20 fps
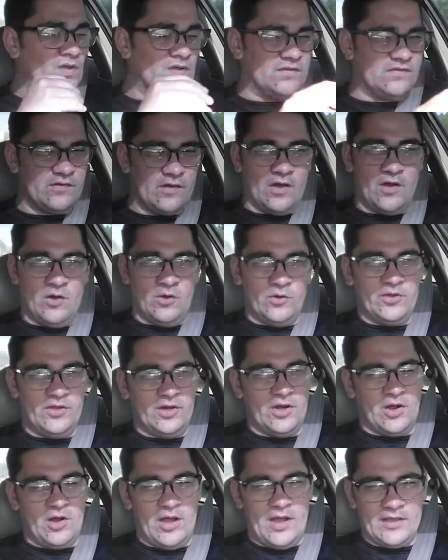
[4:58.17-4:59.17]
So,
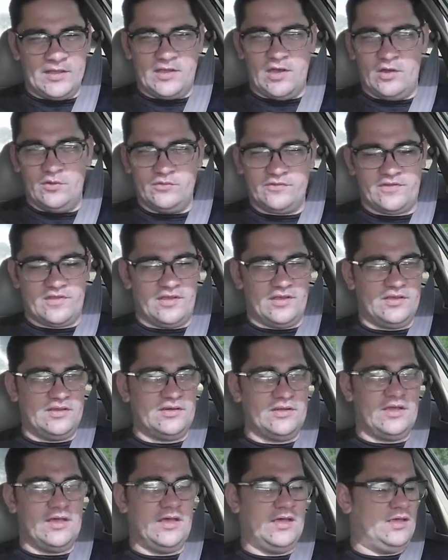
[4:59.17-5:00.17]
you know, I ghost it,
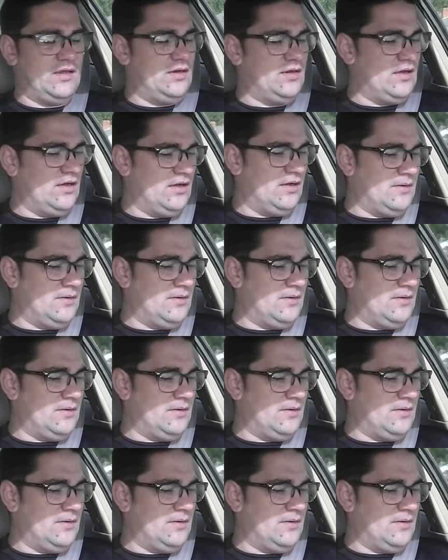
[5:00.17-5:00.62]
and